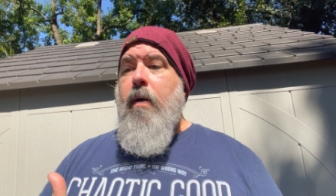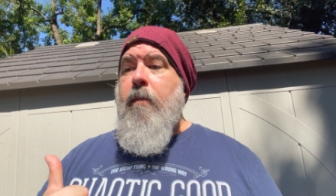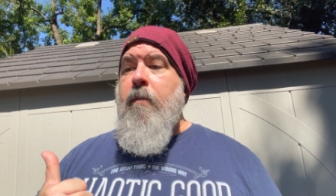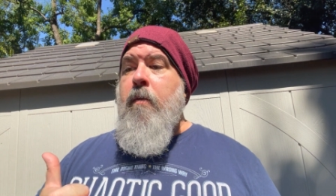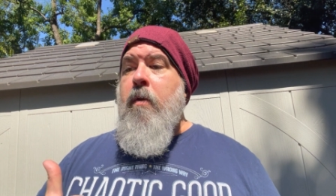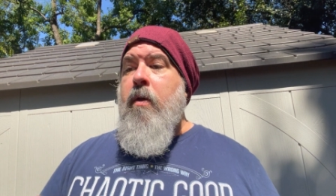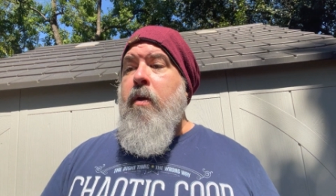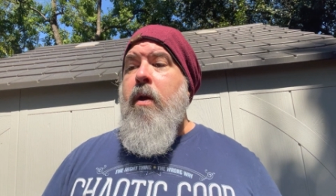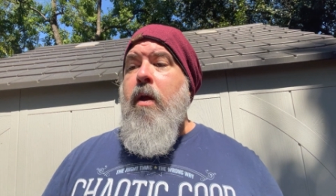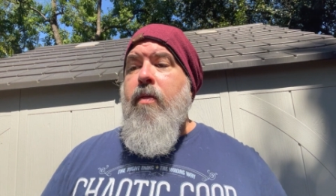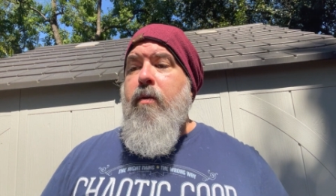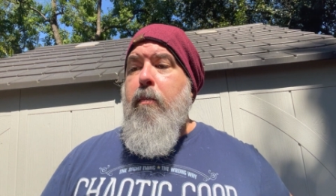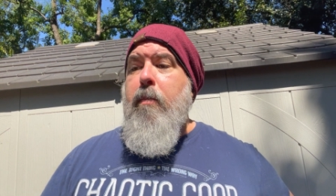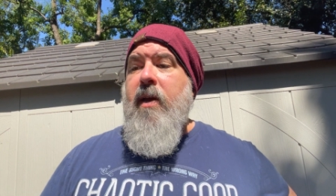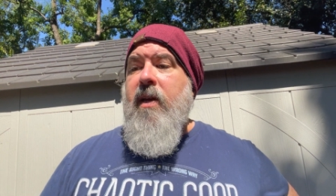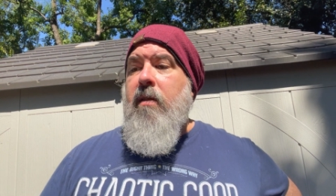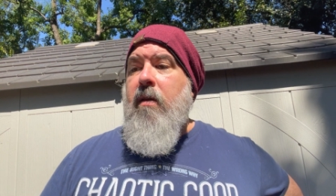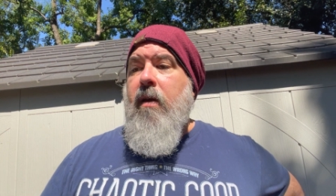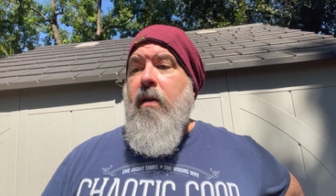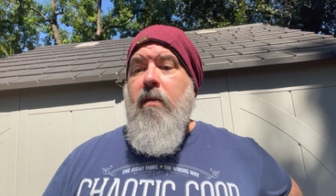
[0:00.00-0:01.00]
Another
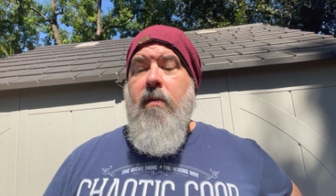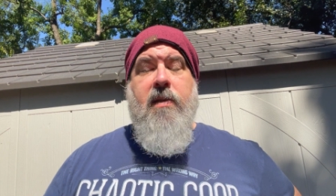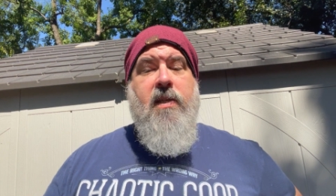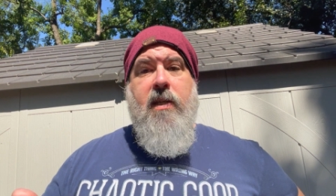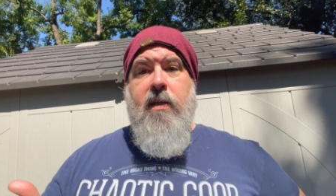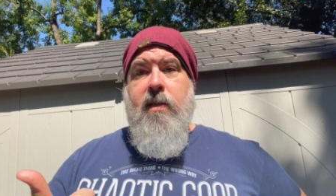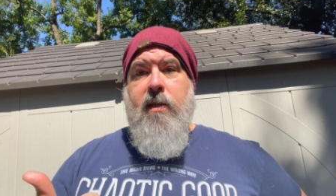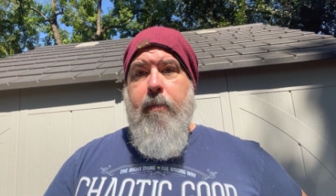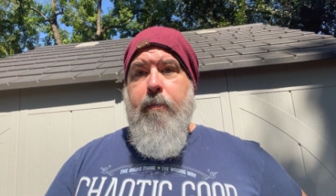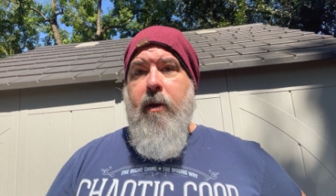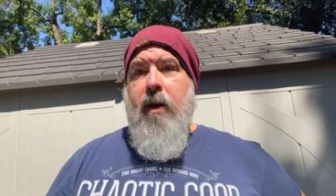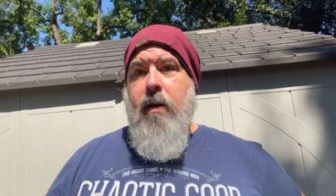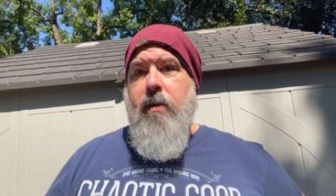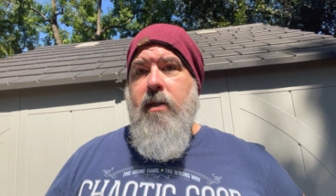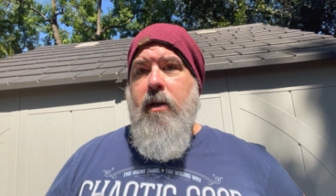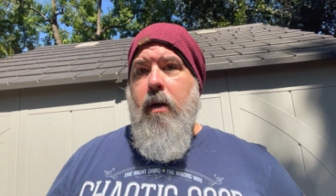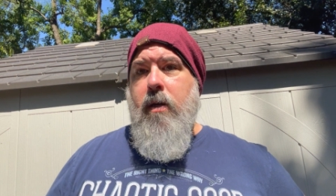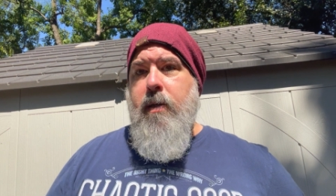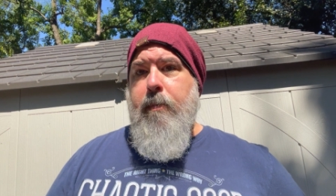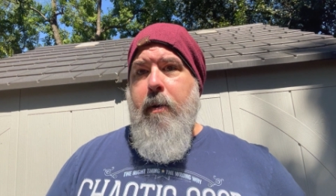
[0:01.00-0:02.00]
big thing, and this is something I
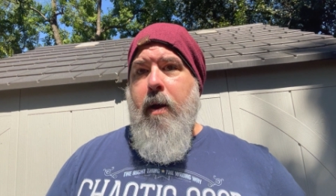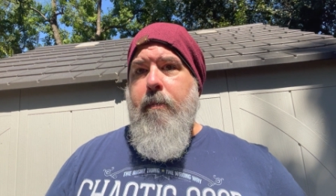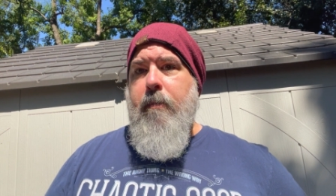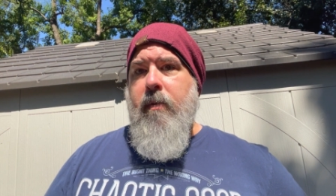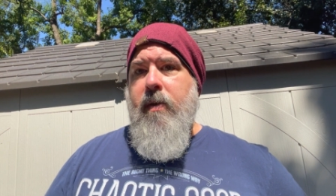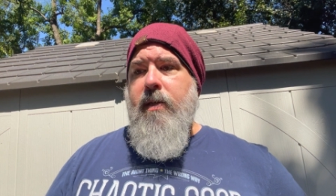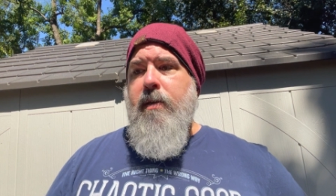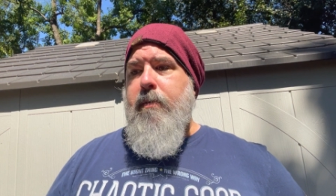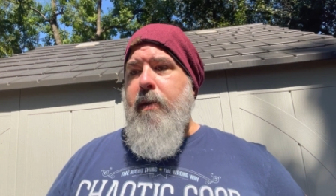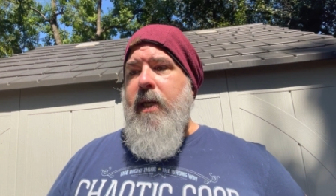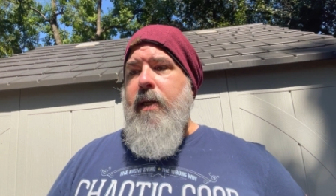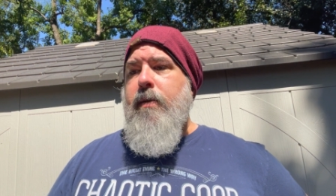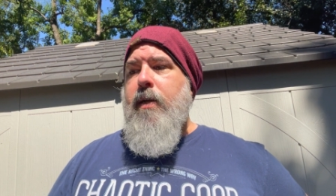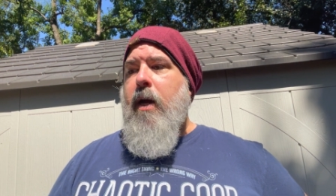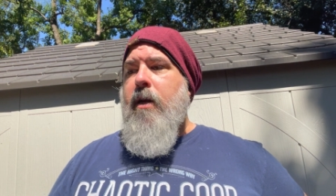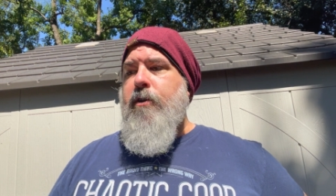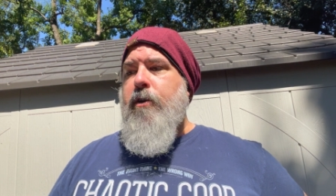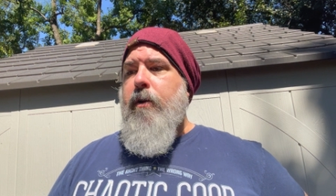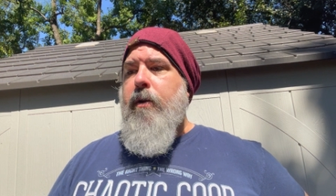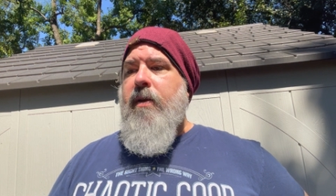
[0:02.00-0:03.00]
talked about my sleep
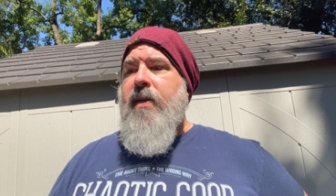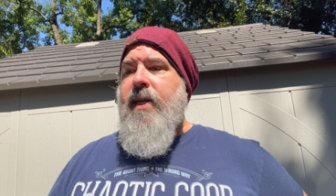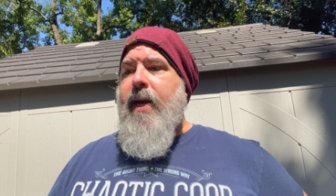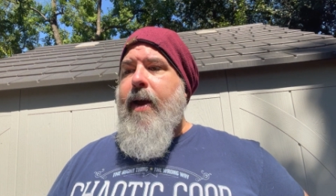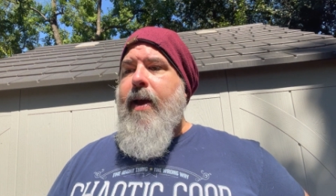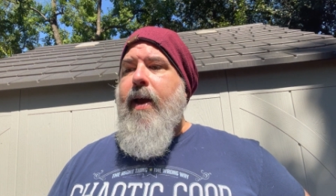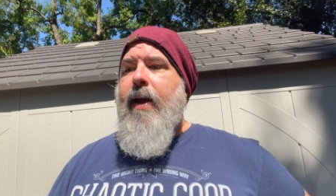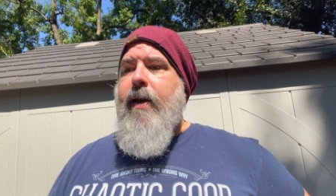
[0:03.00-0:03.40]
doctor today,